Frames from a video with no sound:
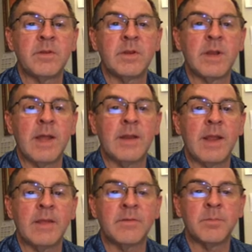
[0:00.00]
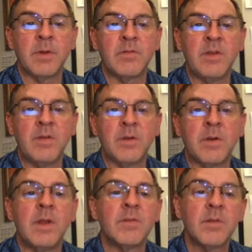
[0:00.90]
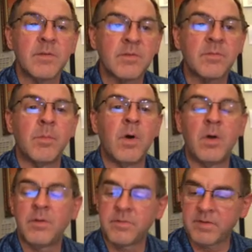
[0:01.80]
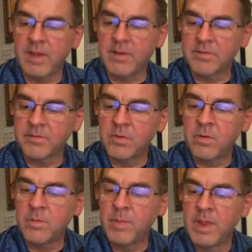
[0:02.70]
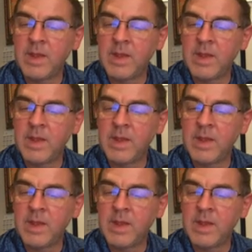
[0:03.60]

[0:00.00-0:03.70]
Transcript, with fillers: not as much either. It's a small scale storm,